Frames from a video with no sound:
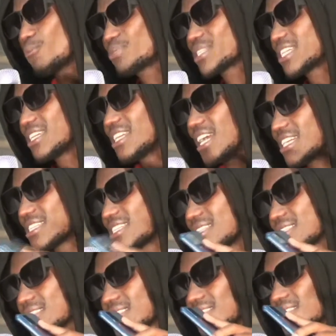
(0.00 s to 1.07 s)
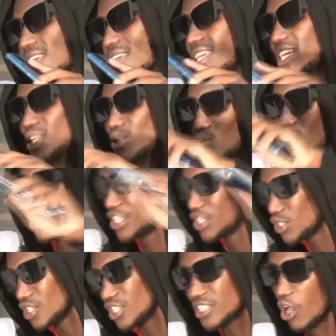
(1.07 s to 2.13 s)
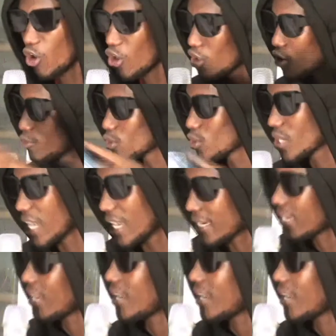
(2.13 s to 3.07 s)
10 artists in the whole of Uganda.